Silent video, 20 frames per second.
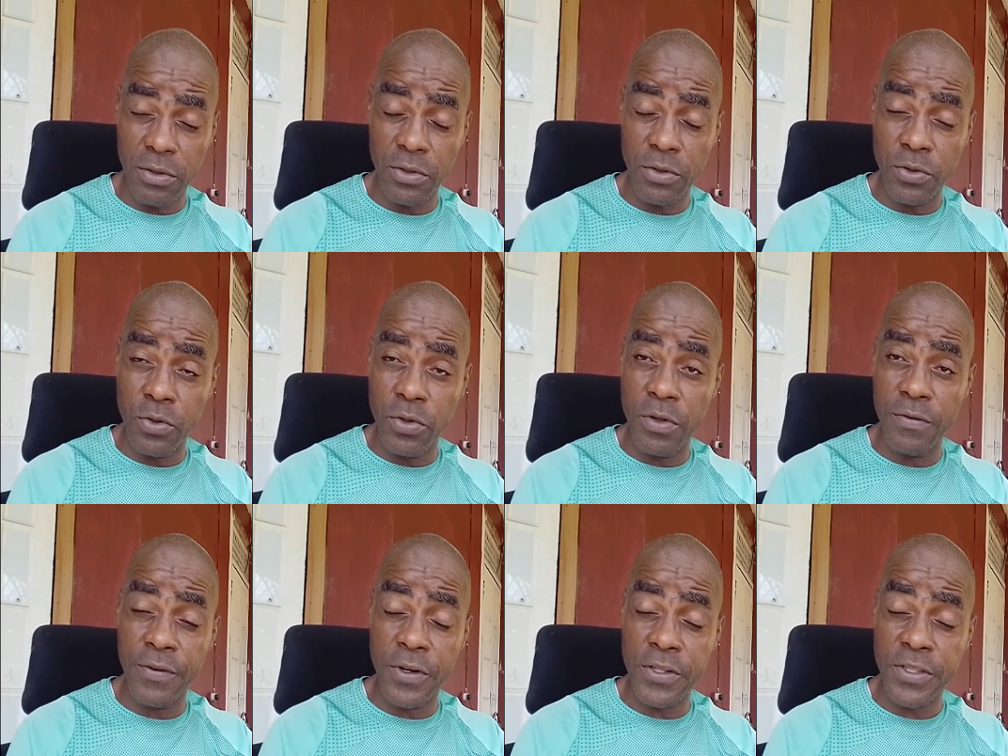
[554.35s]

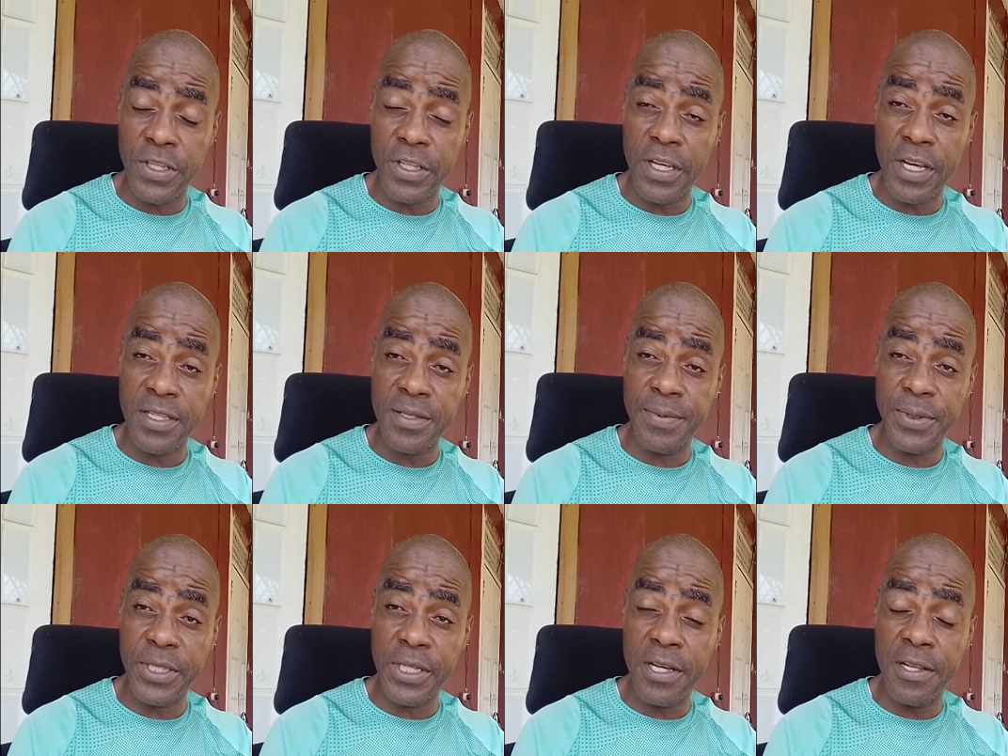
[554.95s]
University
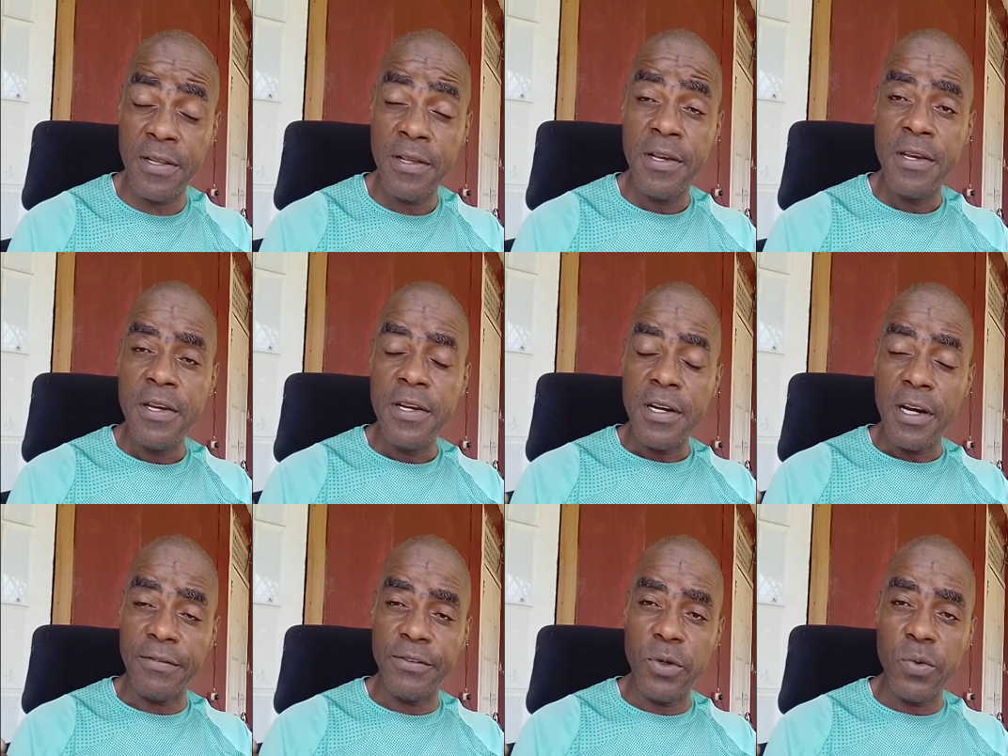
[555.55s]
Hospital
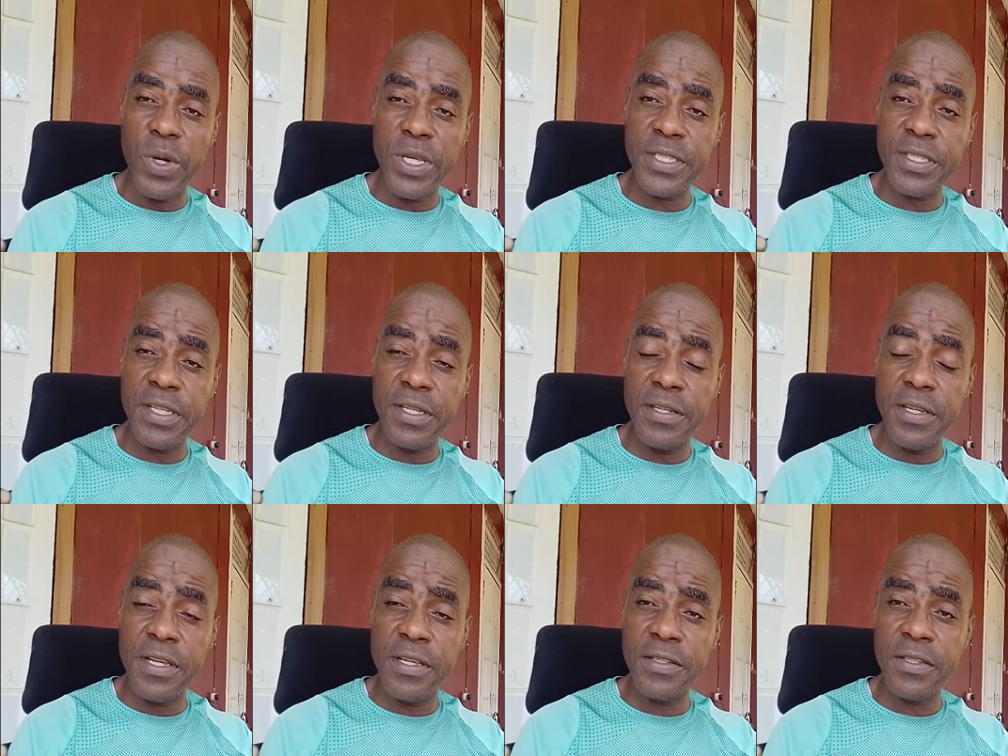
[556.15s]
of the West
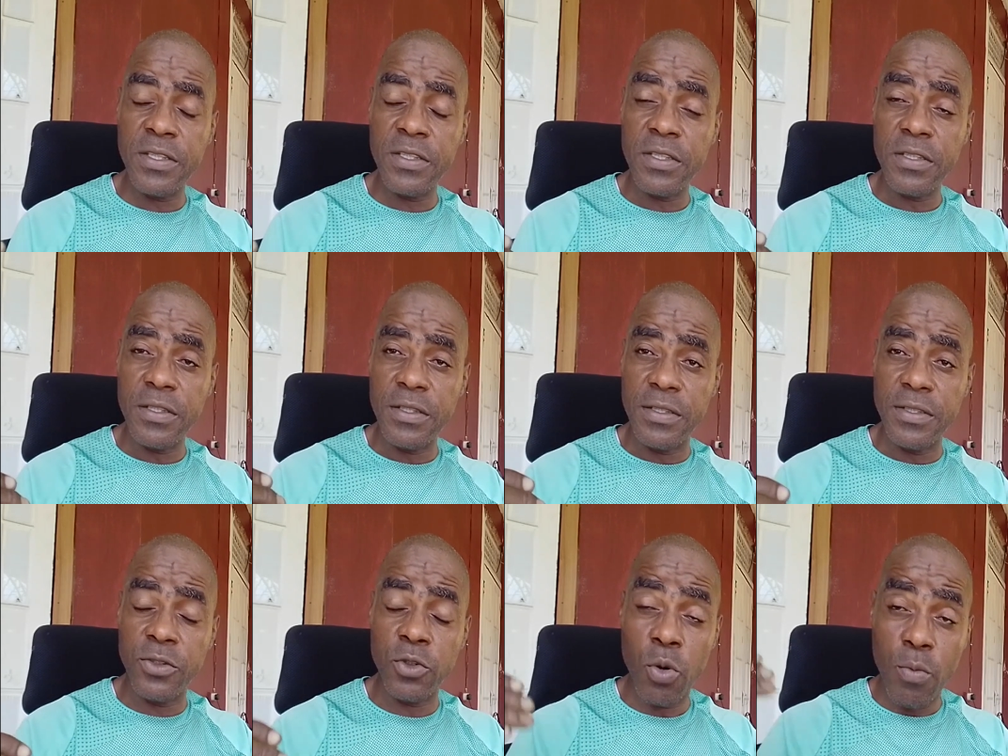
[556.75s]
Indies
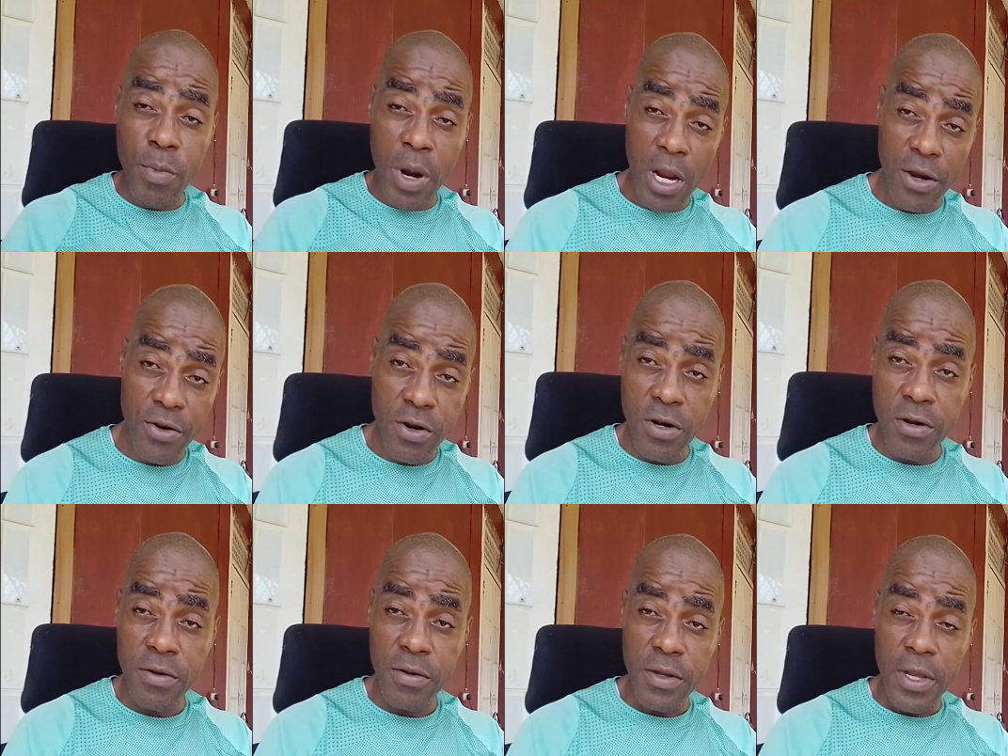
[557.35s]

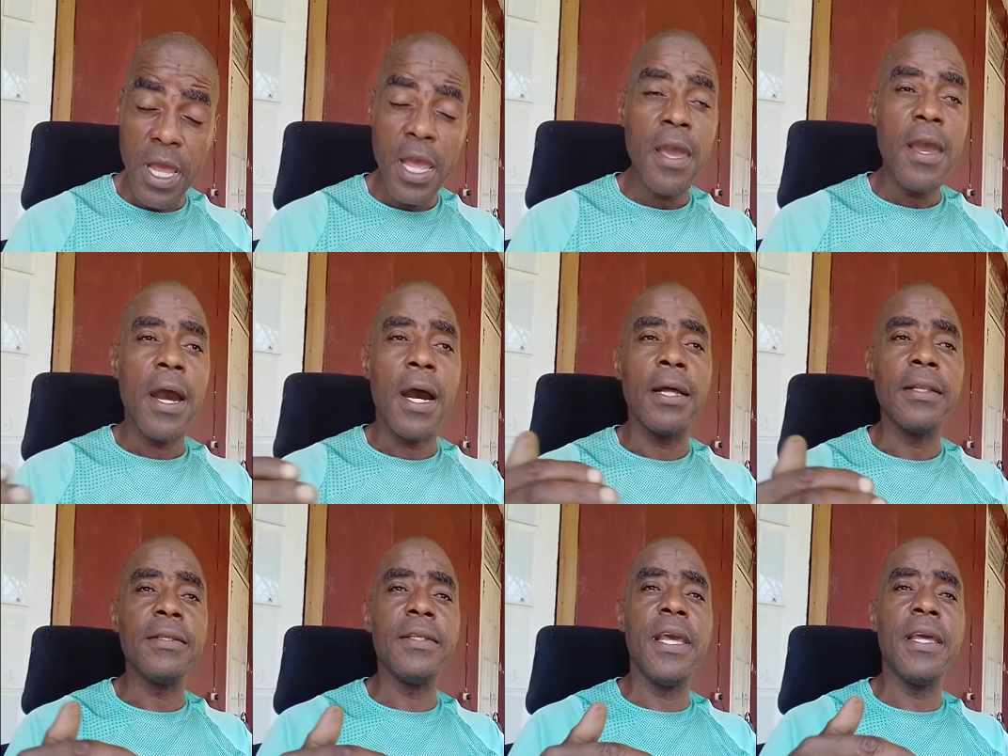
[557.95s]
tomorrow,
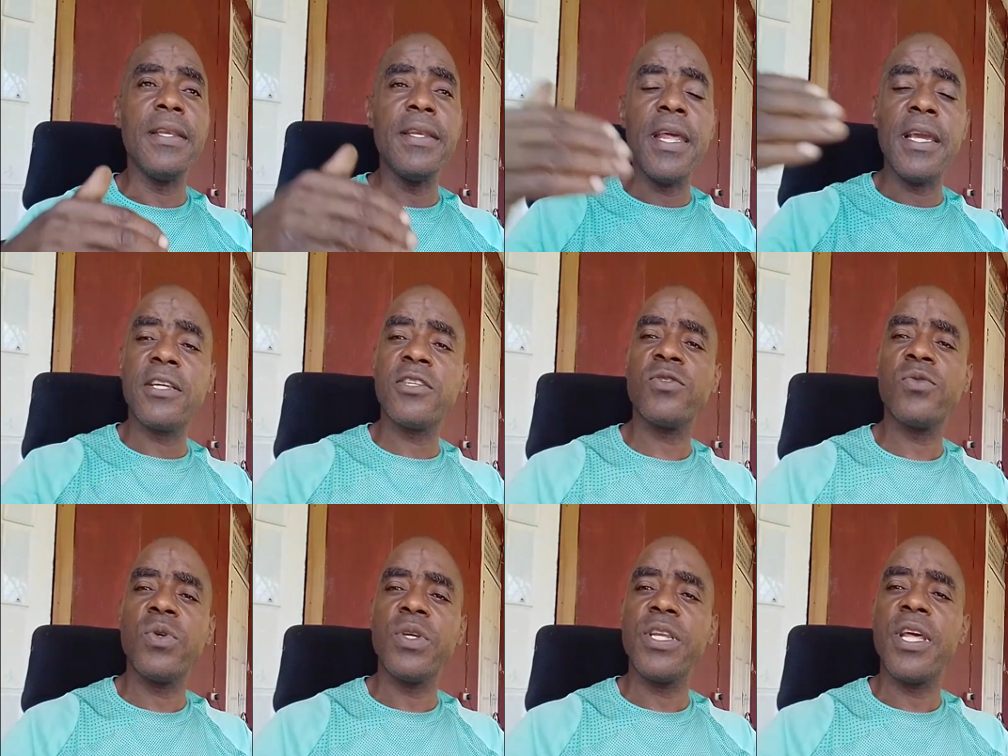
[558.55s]
and then
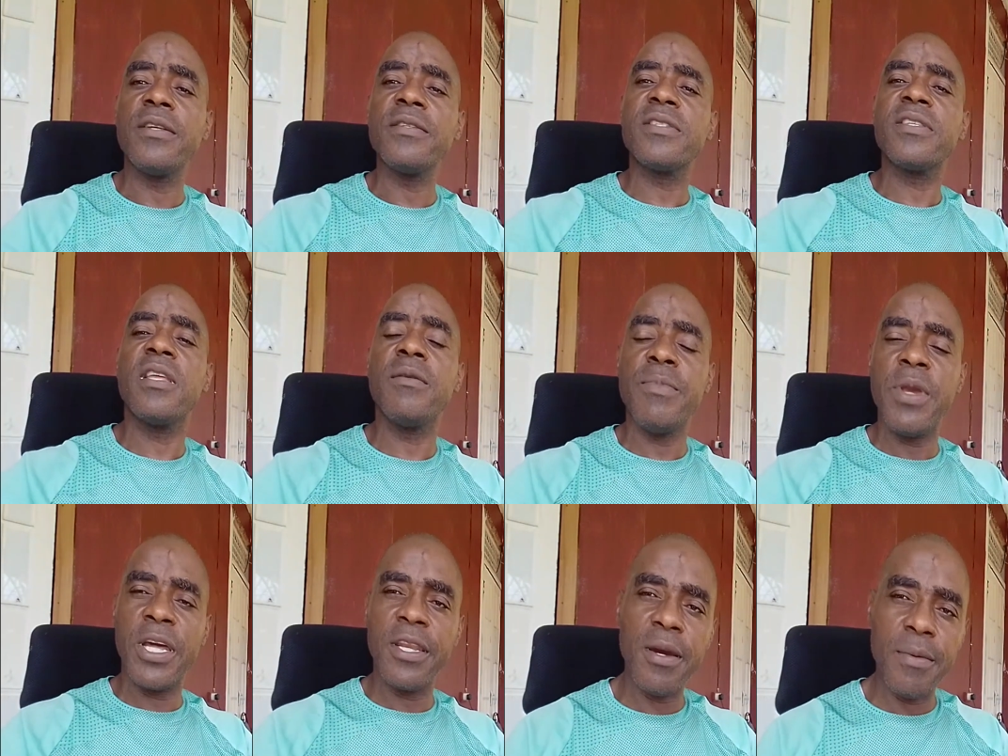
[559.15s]
next week and
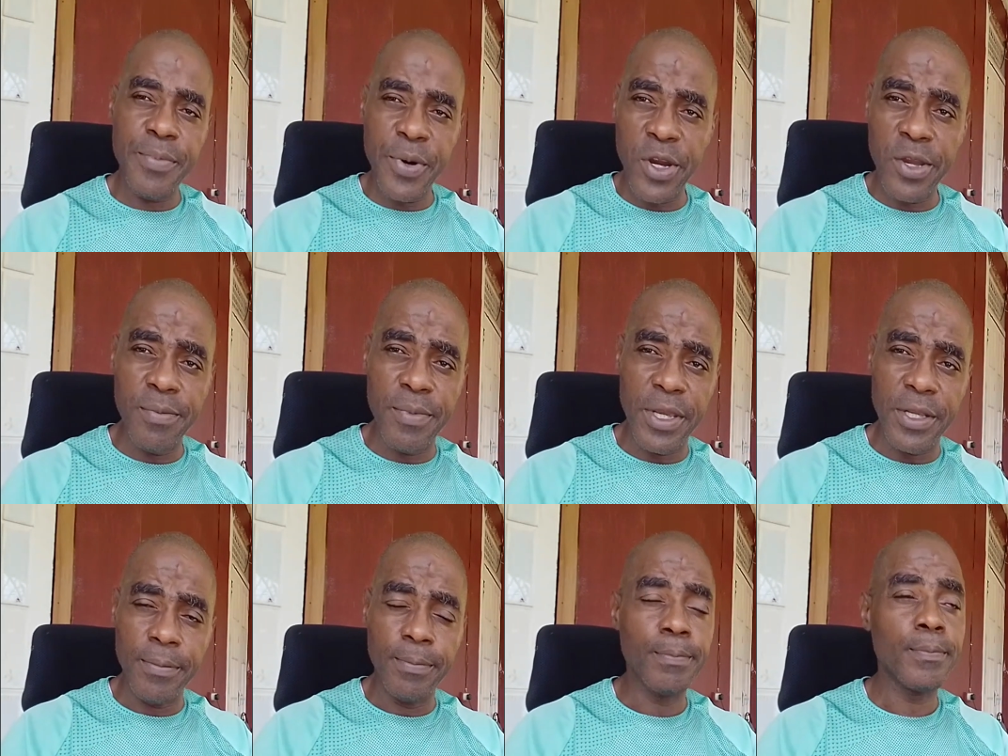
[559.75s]
send me an
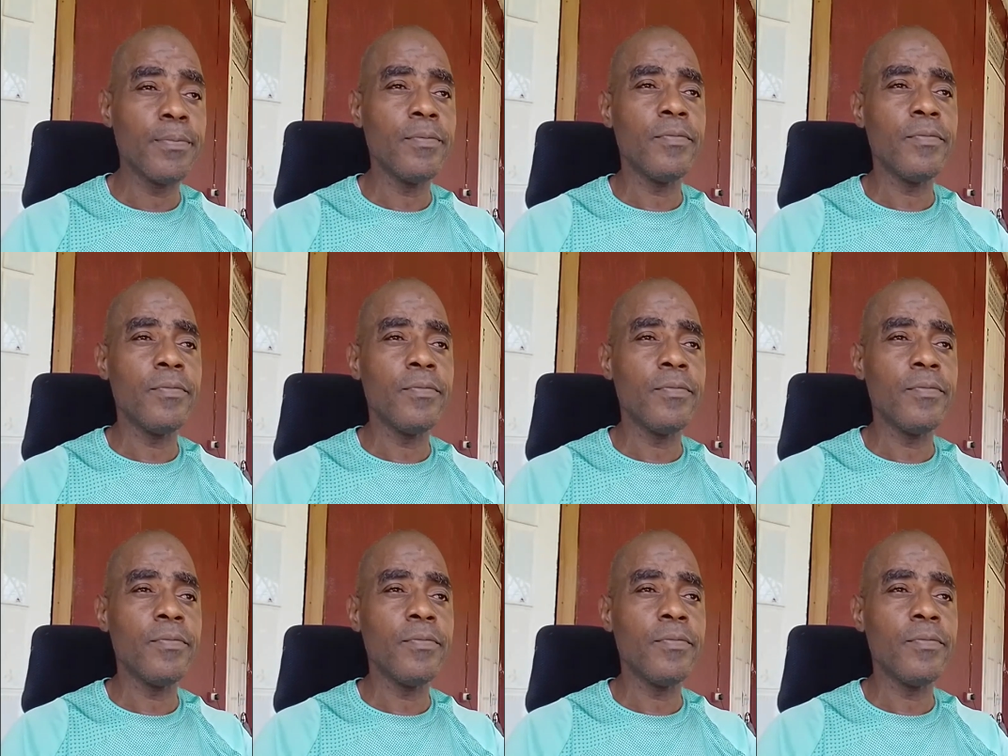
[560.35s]
appointment.